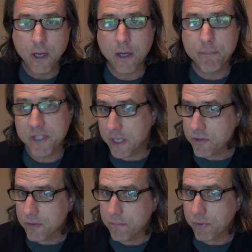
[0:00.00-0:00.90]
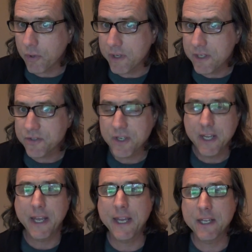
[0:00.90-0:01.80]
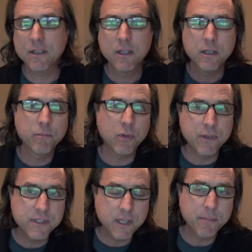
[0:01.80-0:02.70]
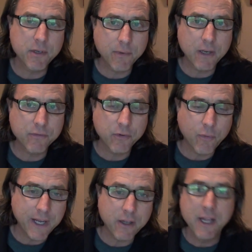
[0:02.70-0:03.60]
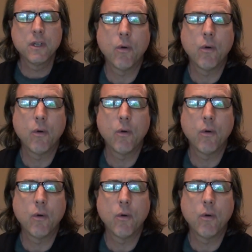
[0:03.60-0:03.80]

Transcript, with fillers: Uh, potential employees and employees that have been around for a while.